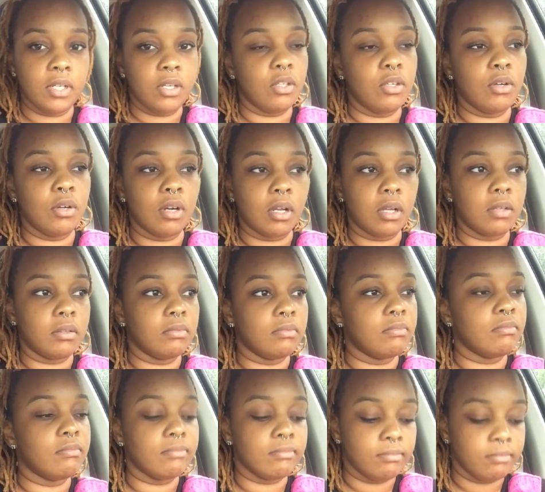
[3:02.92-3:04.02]
in New York,
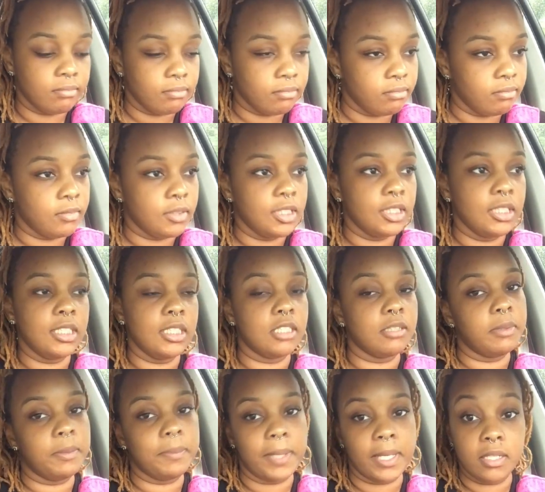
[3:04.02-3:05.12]
you need
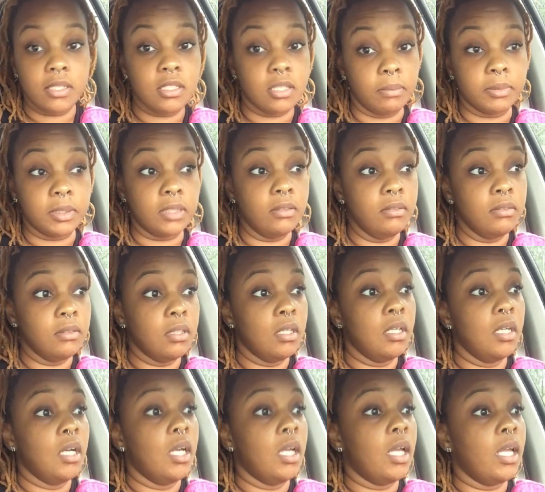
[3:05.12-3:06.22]
to be making something,
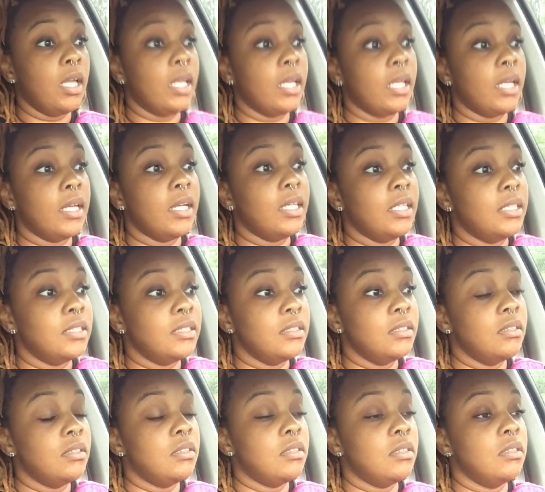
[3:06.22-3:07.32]
and